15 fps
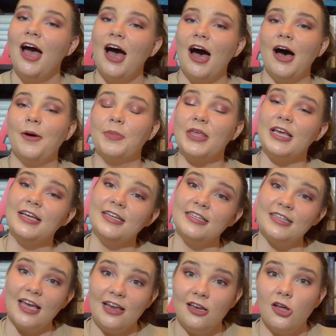Um, he's
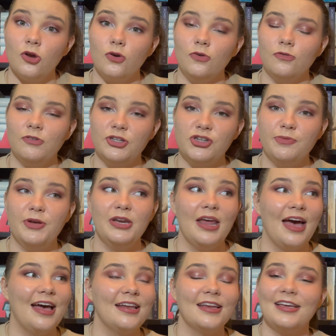a local fisherman
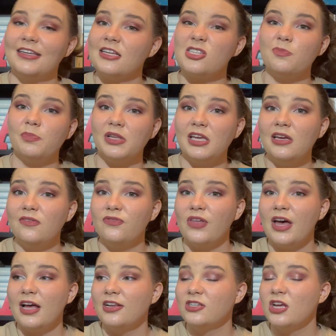and he doesn't believe
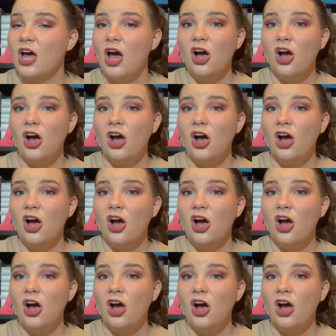that